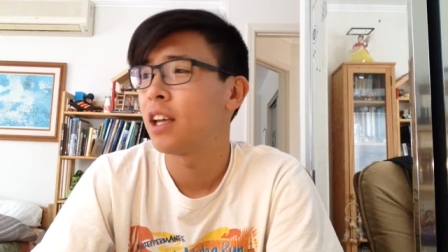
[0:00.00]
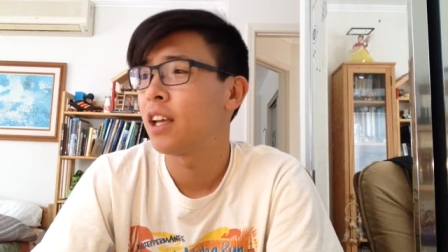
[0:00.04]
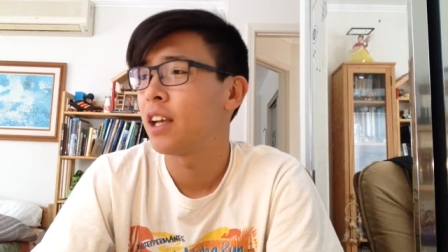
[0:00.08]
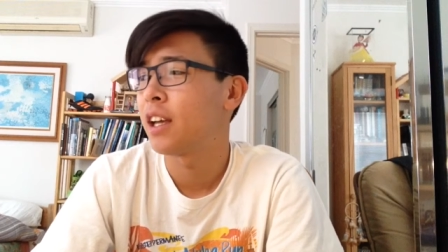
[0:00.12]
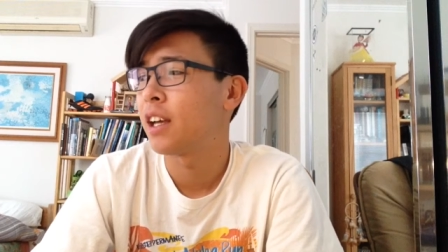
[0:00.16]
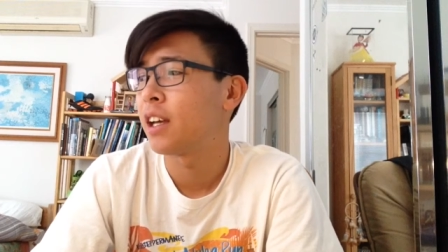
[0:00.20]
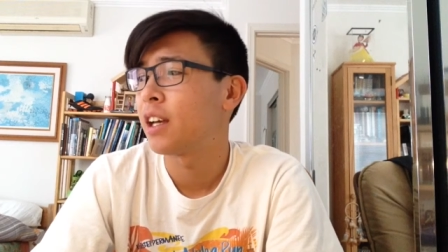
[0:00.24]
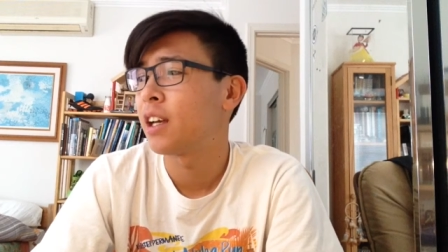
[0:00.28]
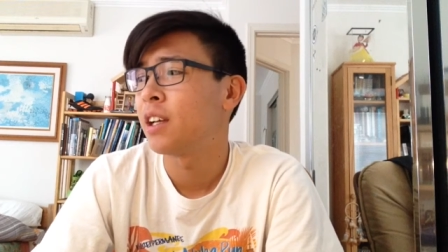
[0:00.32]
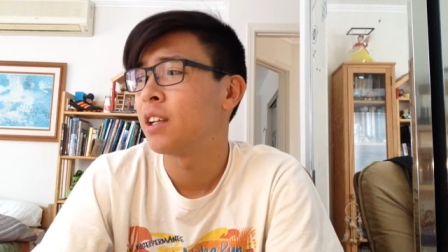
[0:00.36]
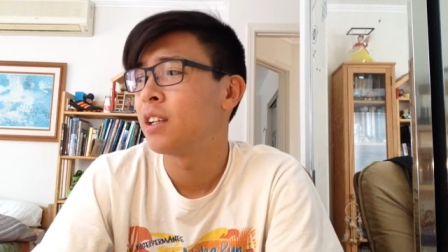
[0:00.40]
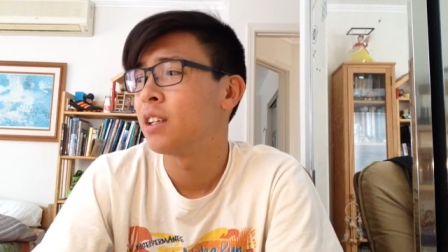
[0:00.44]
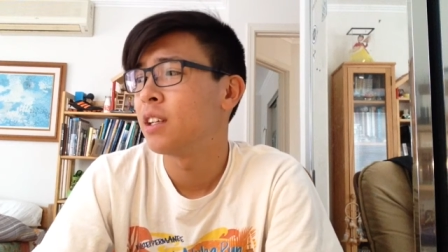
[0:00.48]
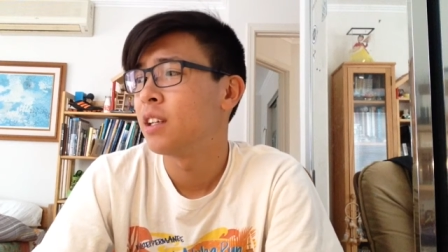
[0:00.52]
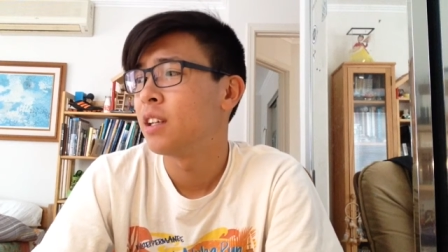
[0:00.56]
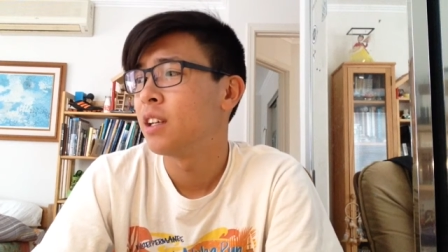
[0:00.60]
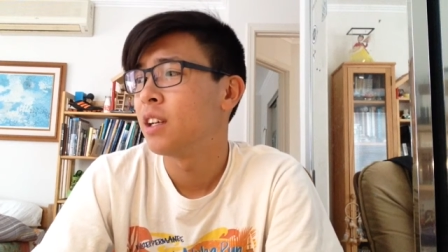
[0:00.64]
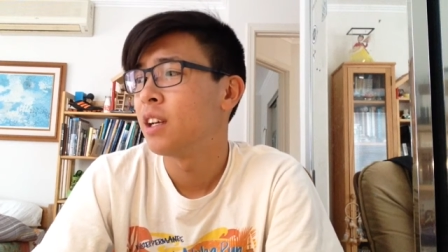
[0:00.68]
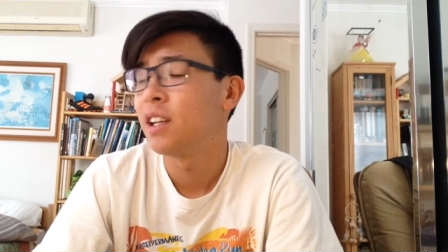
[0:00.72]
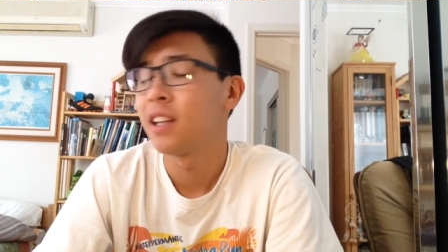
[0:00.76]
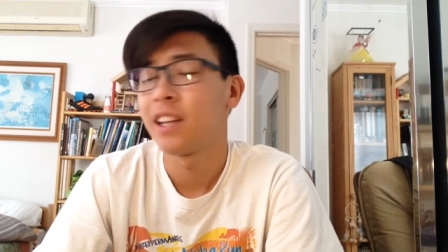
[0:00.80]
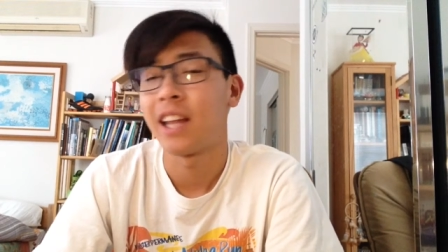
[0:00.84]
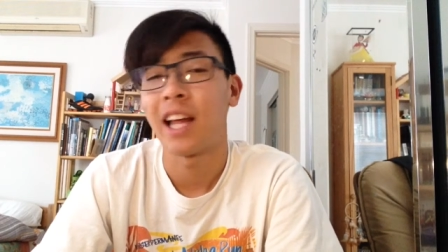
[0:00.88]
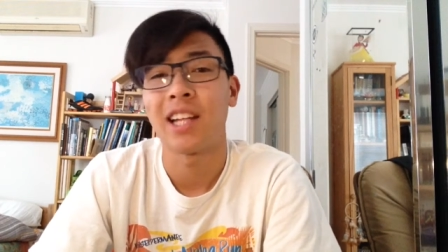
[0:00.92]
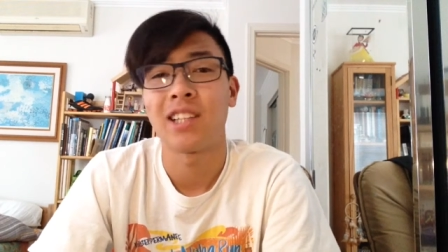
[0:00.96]
and
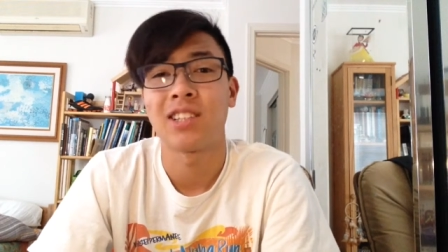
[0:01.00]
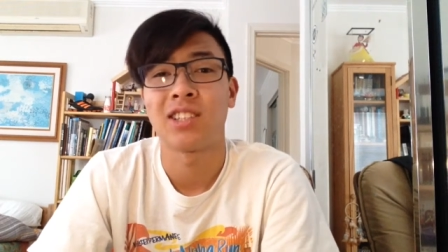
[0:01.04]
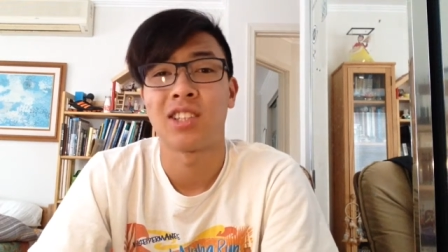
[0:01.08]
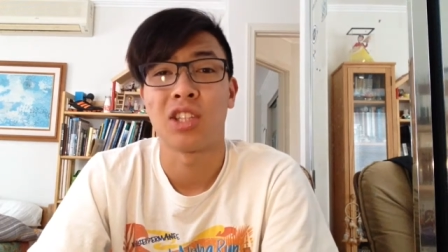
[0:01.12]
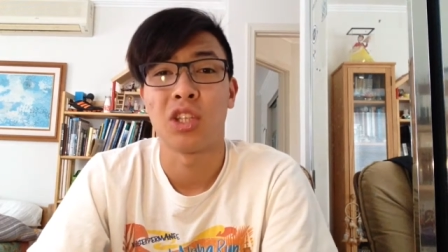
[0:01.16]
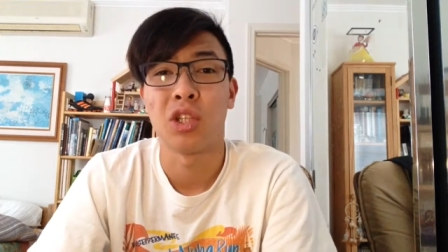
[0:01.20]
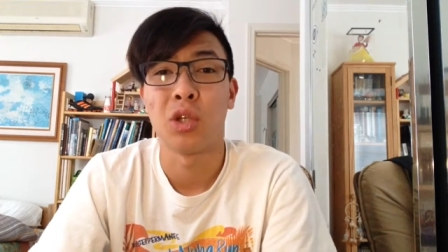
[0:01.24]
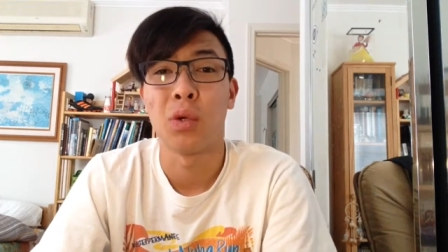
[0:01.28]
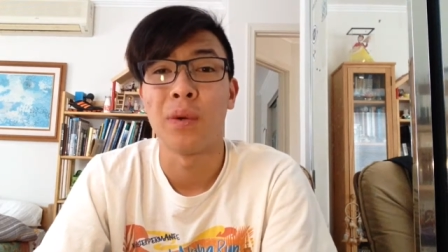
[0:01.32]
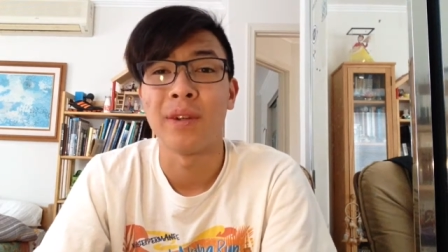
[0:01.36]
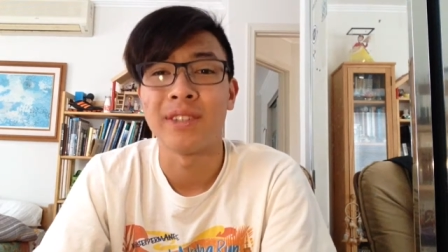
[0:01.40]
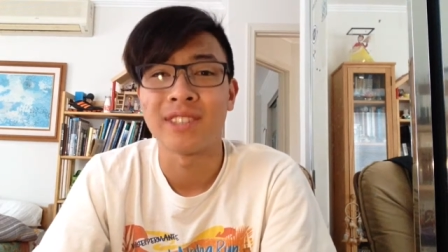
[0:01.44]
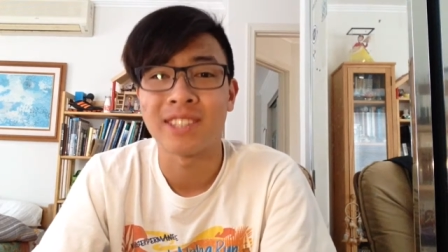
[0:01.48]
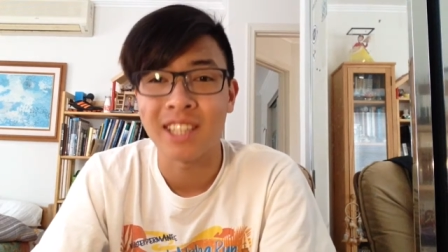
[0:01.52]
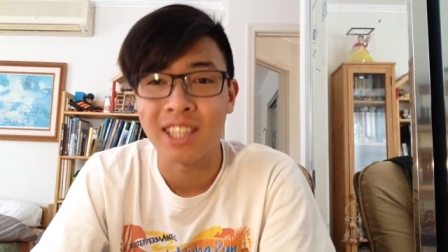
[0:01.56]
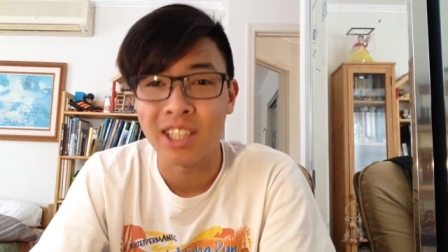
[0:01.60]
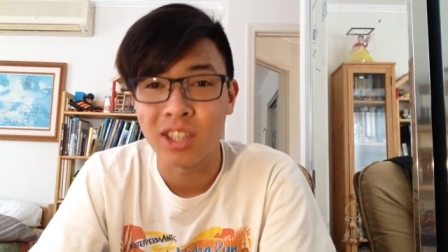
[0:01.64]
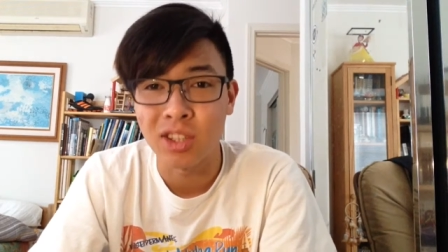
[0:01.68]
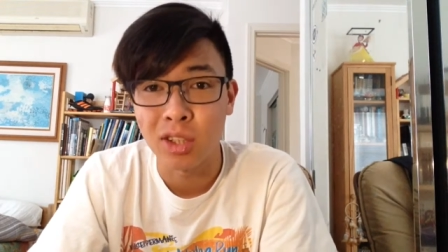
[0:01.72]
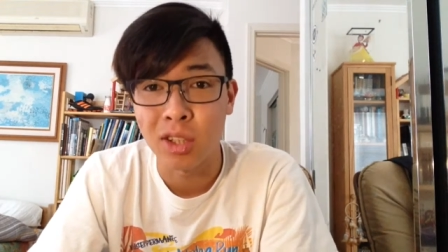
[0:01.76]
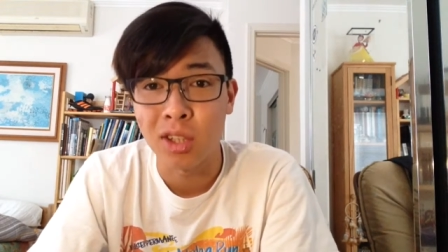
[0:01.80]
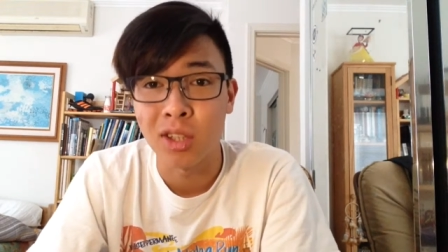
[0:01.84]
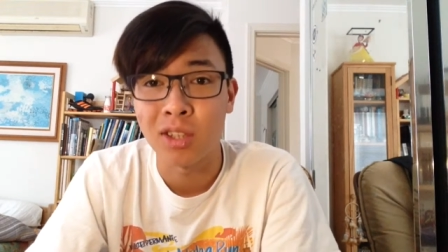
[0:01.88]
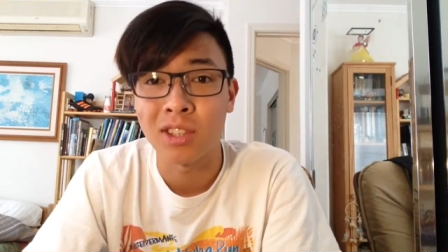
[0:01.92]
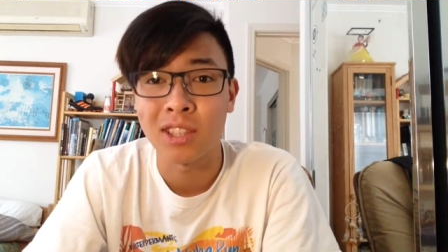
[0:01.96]
that's the USA
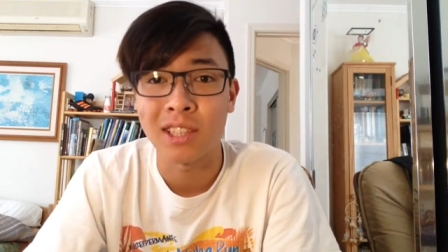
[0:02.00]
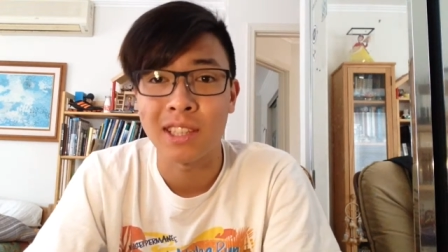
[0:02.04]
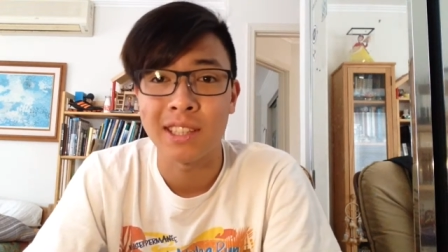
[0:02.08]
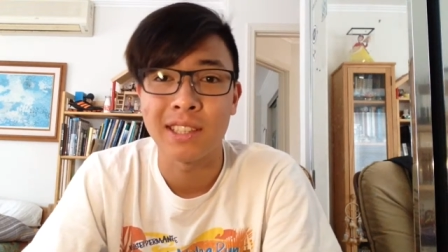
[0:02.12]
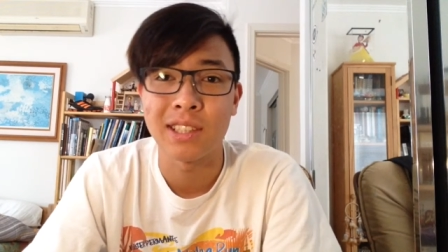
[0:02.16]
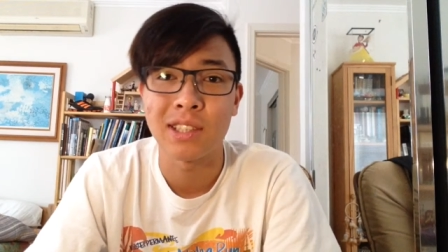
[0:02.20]
jersey.